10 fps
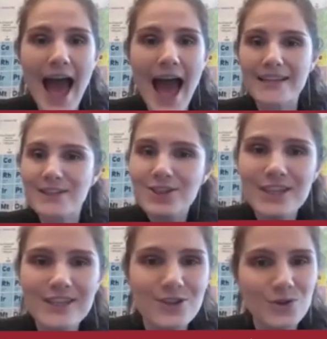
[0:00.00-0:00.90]
And
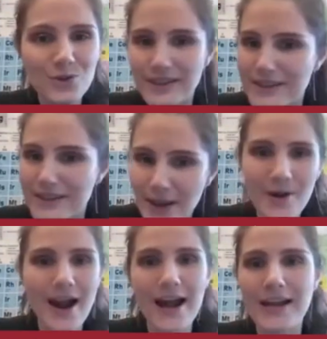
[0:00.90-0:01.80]
just to
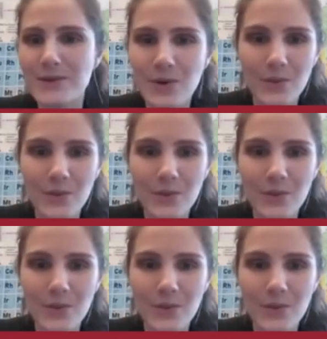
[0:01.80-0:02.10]
summarize